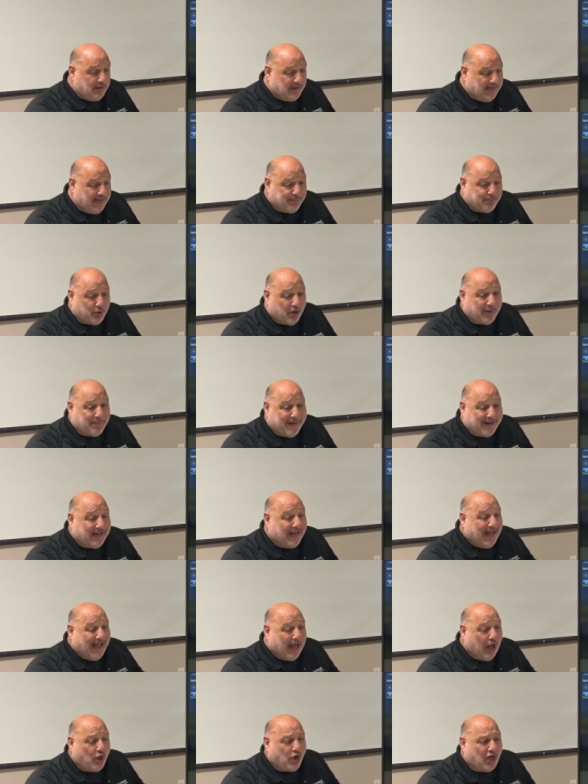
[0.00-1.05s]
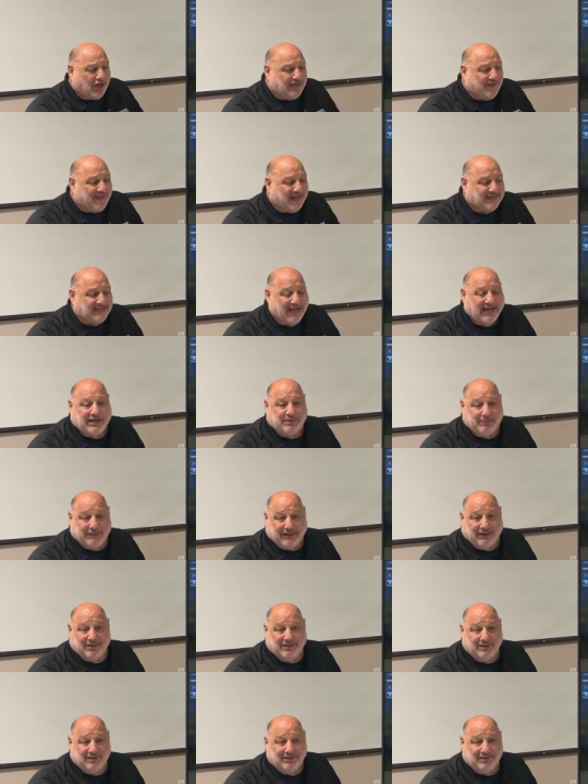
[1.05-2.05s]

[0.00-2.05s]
it brought it back. How long did that take me?